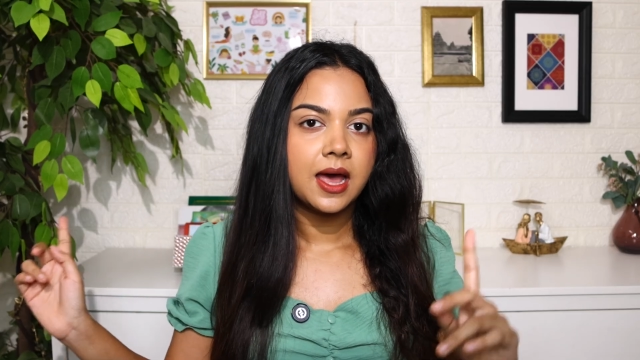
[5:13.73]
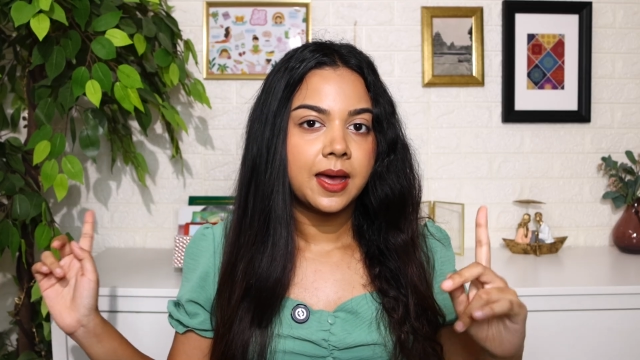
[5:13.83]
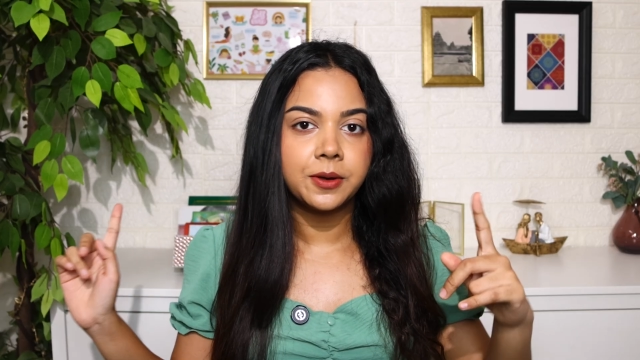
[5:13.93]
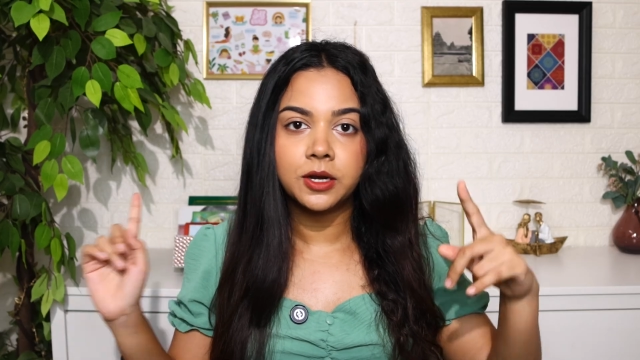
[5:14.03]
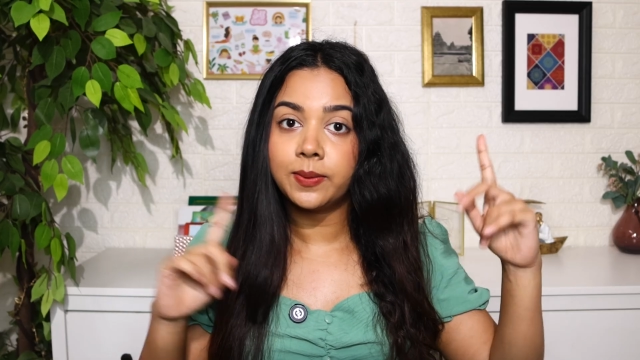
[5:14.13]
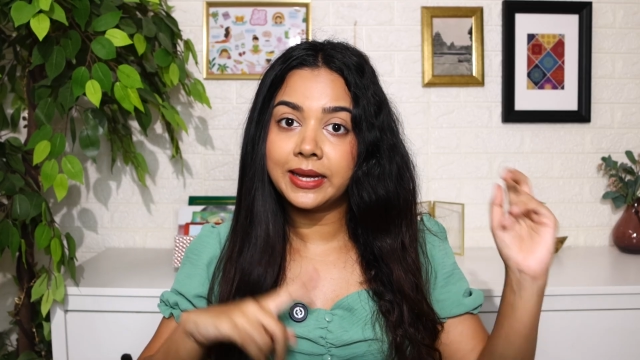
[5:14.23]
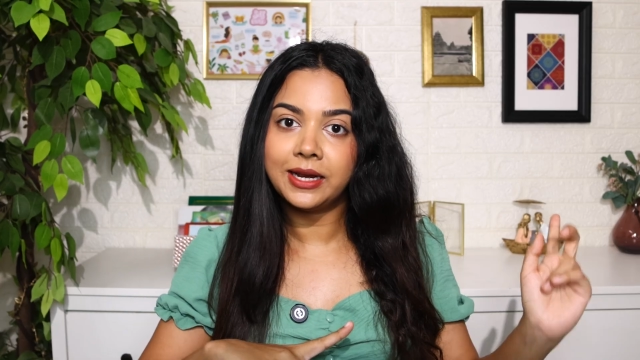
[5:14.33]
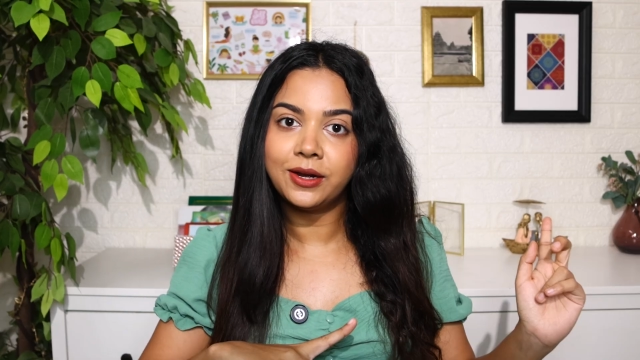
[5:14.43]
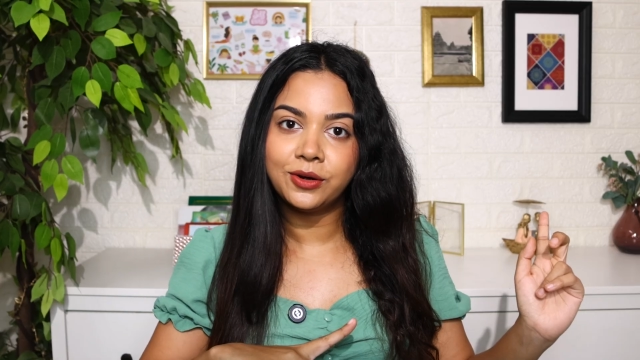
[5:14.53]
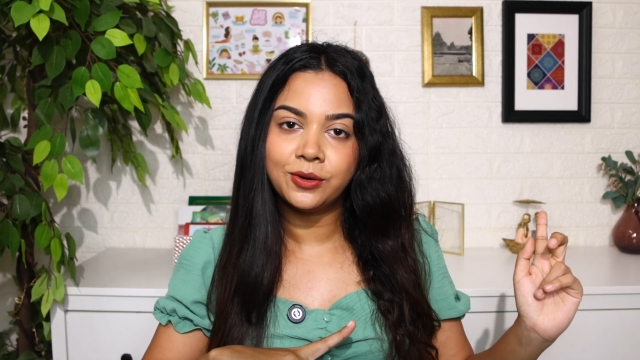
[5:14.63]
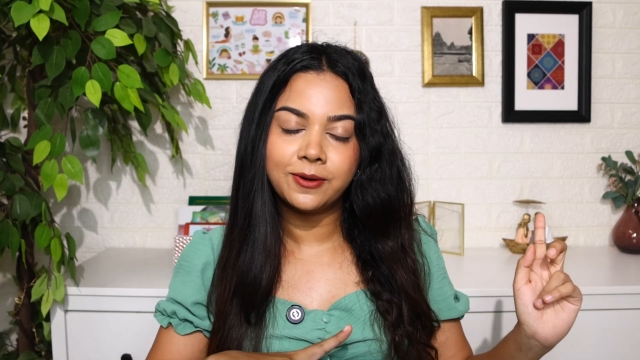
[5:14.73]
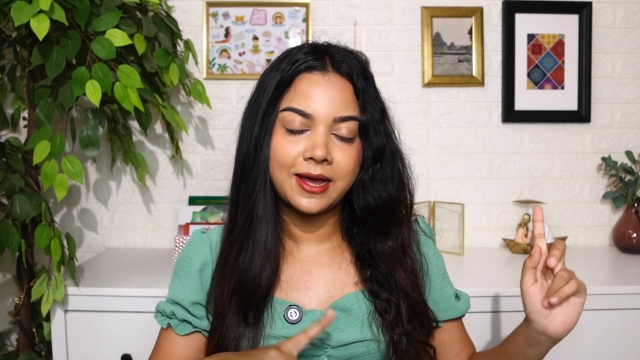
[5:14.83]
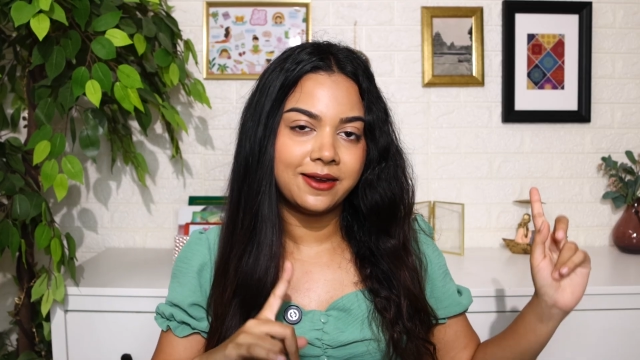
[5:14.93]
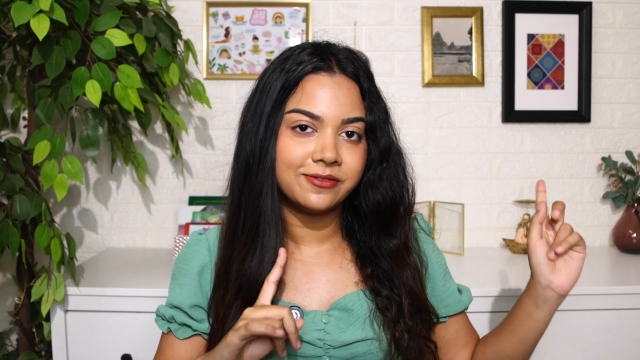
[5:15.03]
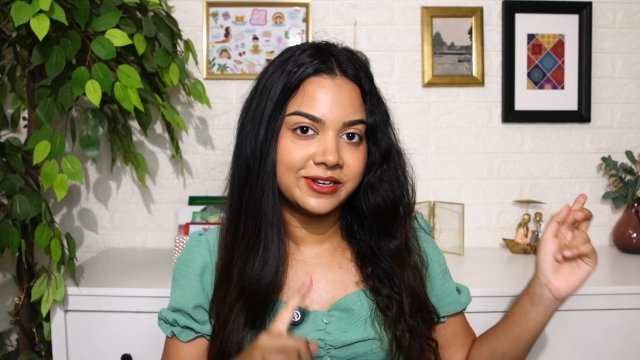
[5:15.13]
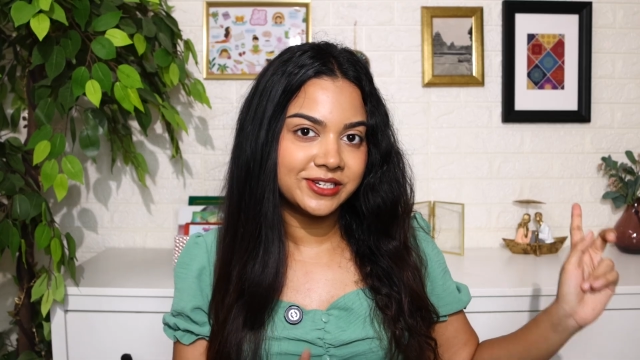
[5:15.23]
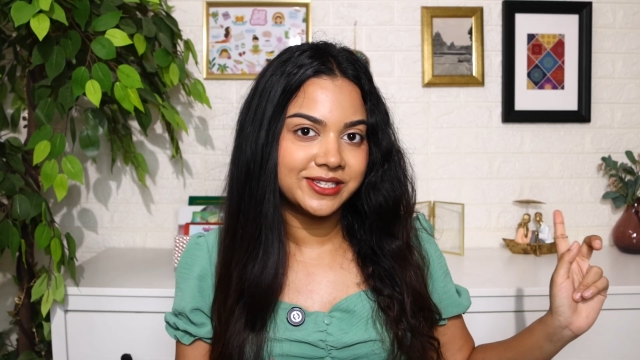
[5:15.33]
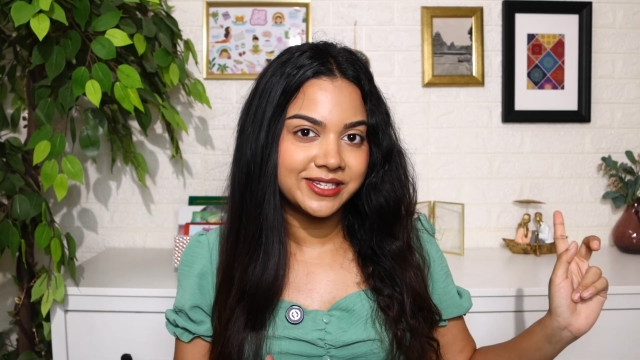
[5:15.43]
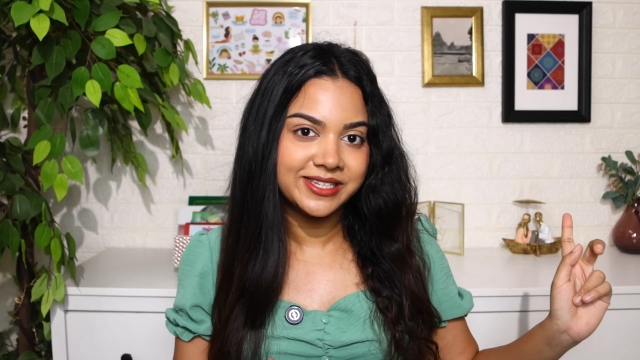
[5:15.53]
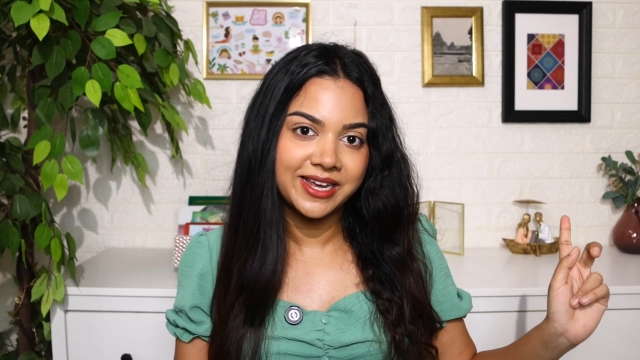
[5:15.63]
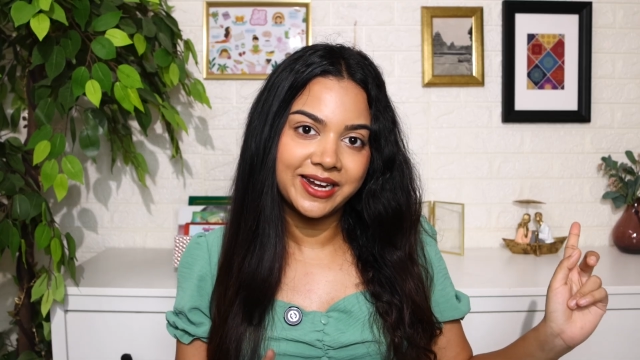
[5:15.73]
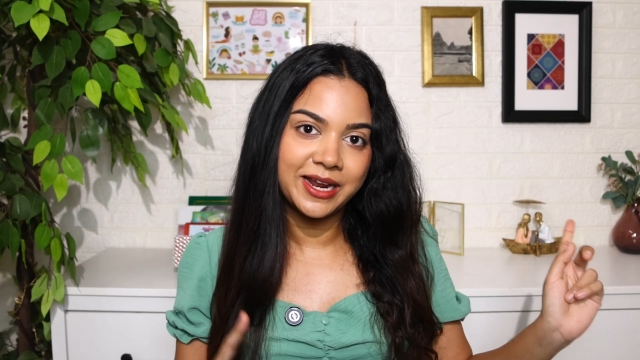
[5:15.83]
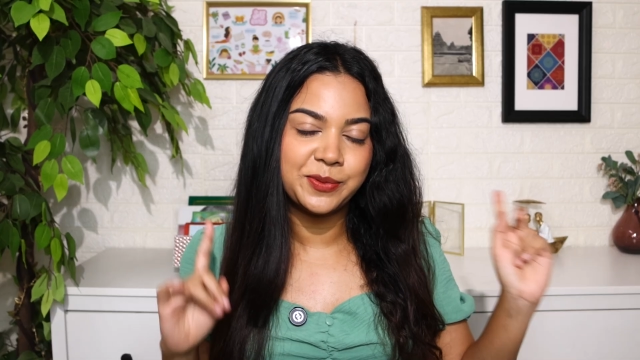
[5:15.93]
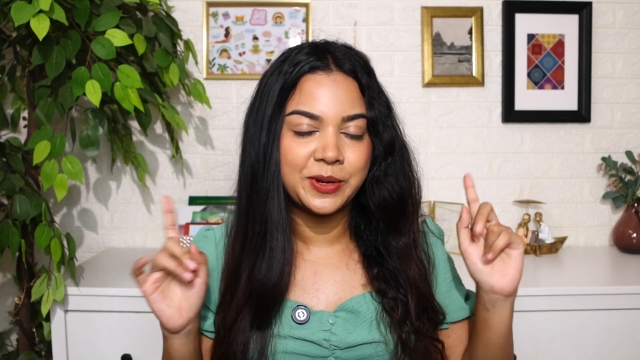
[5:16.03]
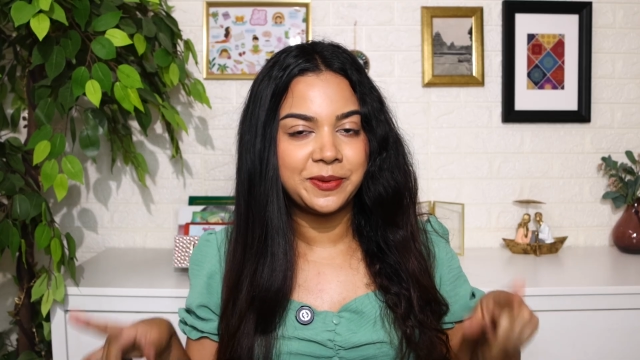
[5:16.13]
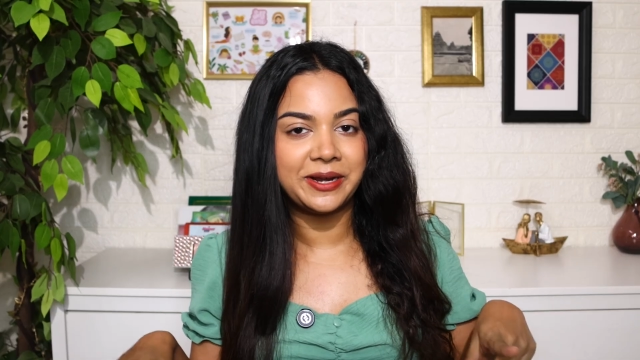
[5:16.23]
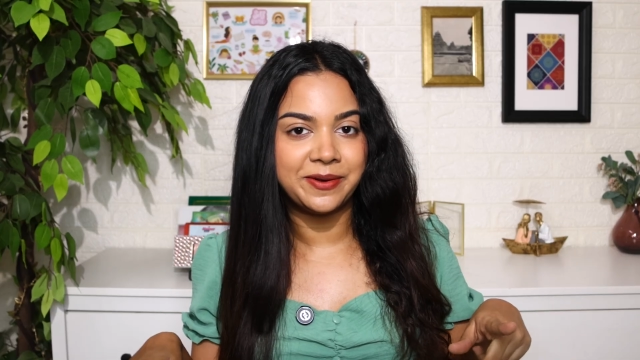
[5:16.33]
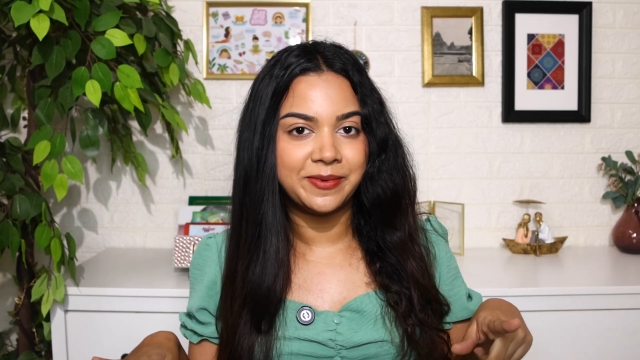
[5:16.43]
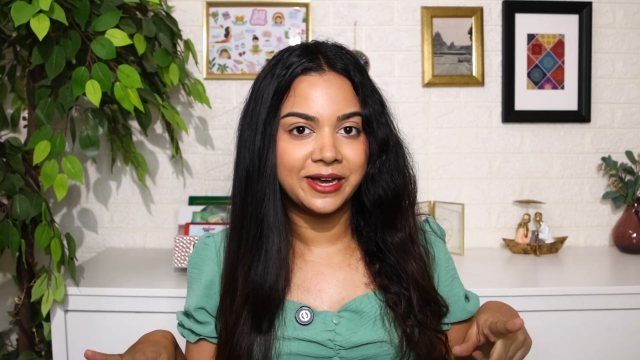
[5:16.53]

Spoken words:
I'm going to quickly go and finish this side and we'll be right